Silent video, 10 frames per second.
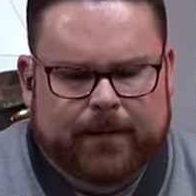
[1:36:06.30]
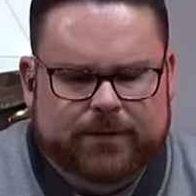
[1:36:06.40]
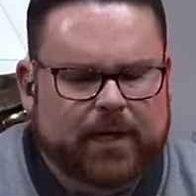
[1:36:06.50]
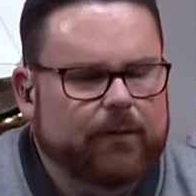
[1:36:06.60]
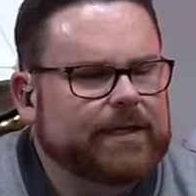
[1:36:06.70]

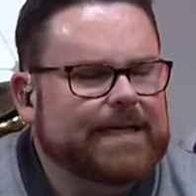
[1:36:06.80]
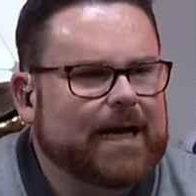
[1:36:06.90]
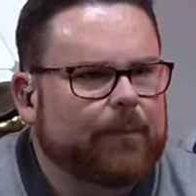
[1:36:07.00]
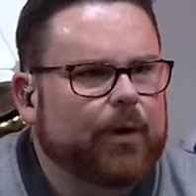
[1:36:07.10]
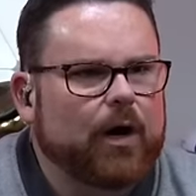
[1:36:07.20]
I don't want to take
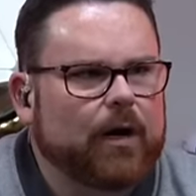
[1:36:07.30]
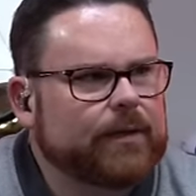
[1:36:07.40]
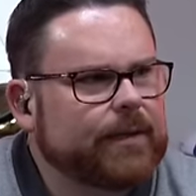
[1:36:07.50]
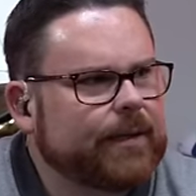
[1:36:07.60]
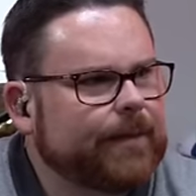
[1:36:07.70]
it apart.
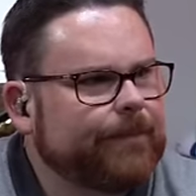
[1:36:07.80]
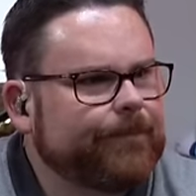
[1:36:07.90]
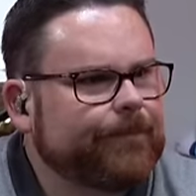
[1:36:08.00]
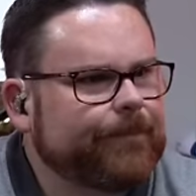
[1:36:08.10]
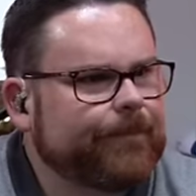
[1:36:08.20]

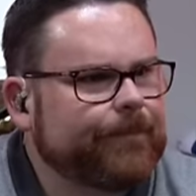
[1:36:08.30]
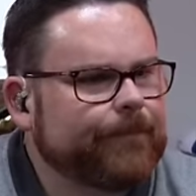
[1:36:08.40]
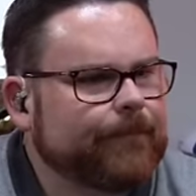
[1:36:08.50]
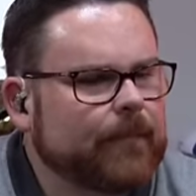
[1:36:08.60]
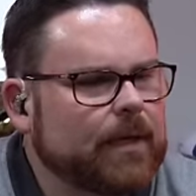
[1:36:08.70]

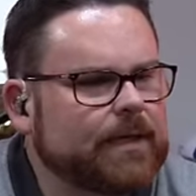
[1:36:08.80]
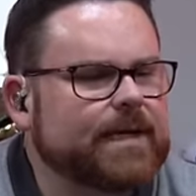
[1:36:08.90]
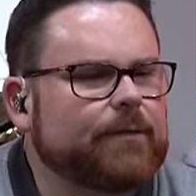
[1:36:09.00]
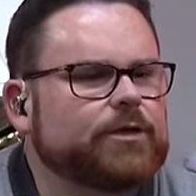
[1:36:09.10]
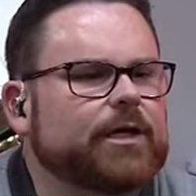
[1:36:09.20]
Is
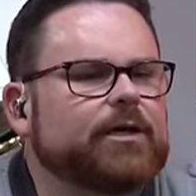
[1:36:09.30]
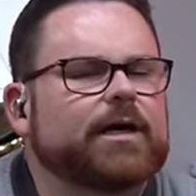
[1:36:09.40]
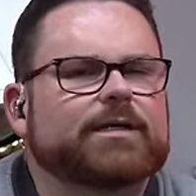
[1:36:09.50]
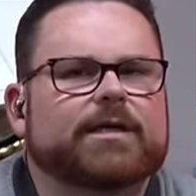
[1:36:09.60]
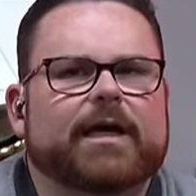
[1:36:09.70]
that what you, you
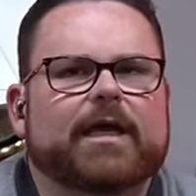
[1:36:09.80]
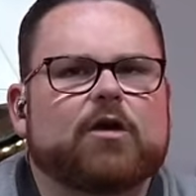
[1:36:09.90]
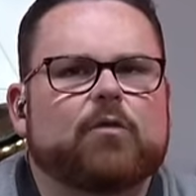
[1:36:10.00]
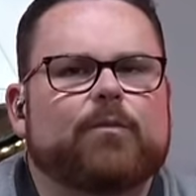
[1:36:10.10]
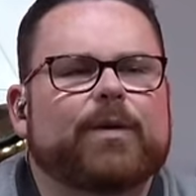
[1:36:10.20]
guys like? Can
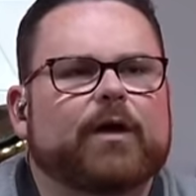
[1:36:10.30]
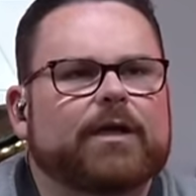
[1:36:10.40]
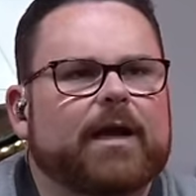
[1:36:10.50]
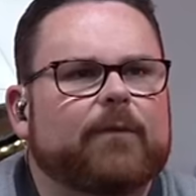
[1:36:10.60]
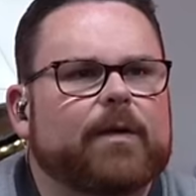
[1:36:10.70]
you build
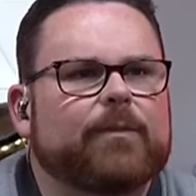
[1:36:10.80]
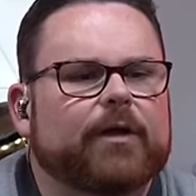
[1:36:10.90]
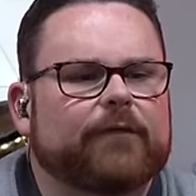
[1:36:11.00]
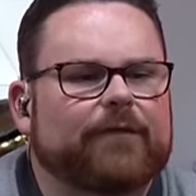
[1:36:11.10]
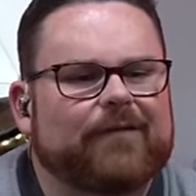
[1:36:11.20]
it and
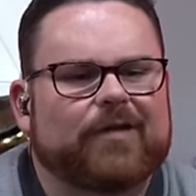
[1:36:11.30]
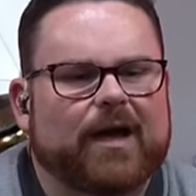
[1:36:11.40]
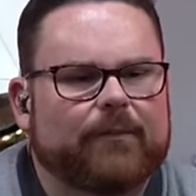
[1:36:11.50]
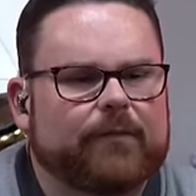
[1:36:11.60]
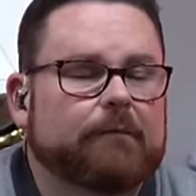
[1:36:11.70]
rebuild it five
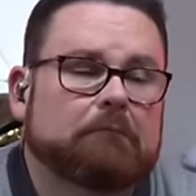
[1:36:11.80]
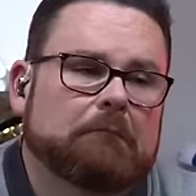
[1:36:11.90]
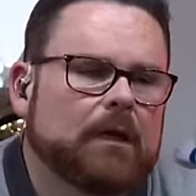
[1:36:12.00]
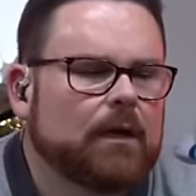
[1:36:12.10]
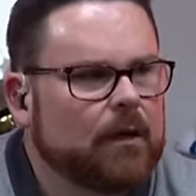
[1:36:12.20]
times?
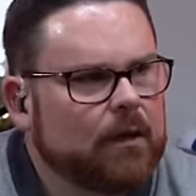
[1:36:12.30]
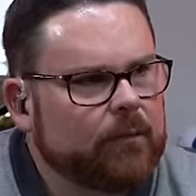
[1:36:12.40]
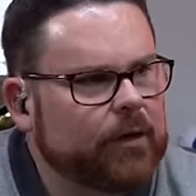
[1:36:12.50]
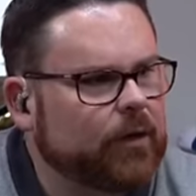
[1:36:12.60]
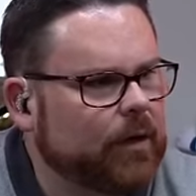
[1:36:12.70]

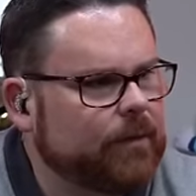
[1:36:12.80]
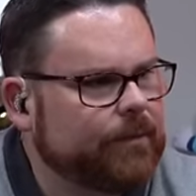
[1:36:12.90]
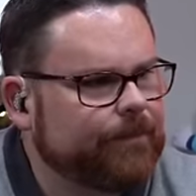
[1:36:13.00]
We could.